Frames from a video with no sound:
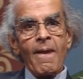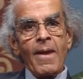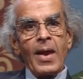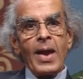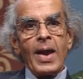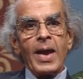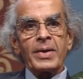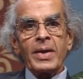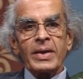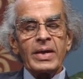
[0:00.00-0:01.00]

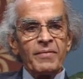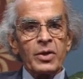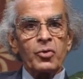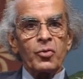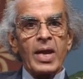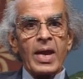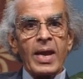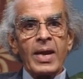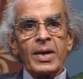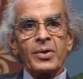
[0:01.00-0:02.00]
And even
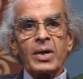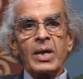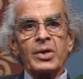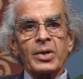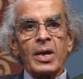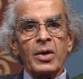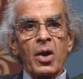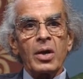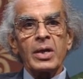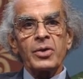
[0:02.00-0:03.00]
today, traditional
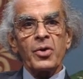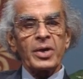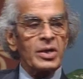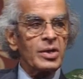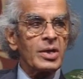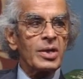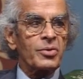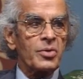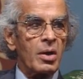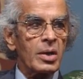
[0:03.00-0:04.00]
knowledge or
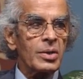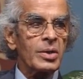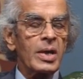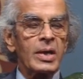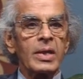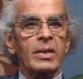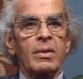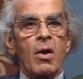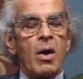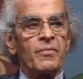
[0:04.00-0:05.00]
indigenous knowledge is
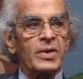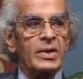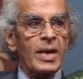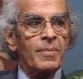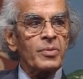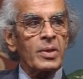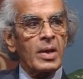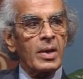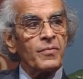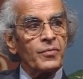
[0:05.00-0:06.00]
oftentimes
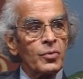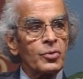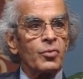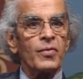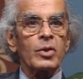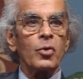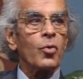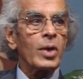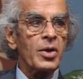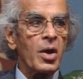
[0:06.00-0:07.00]
confused with
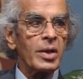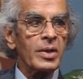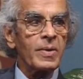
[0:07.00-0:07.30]
local knowledge.